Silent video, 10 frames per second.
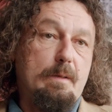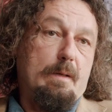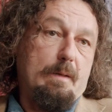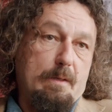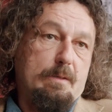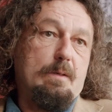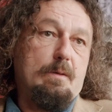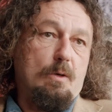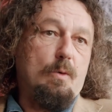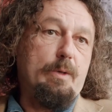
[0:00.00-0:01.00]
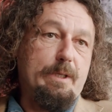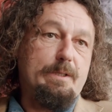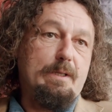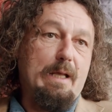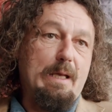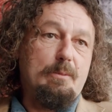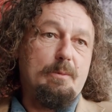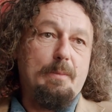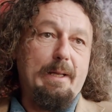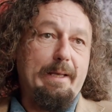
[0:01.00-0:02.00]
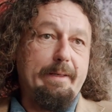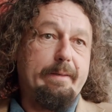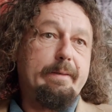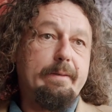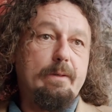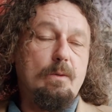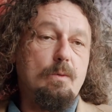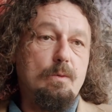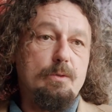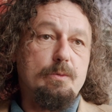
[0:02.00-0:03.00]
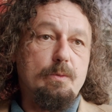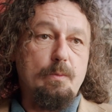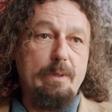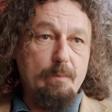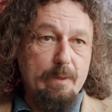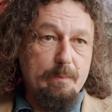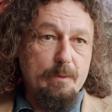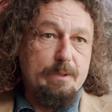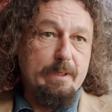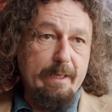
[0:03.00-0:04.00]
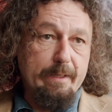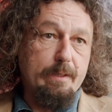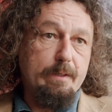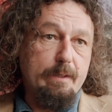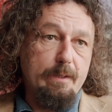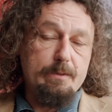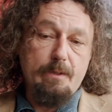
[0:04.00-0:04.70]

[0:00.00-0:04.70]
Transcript: according to the neighbourhood plan laws we put together, you know.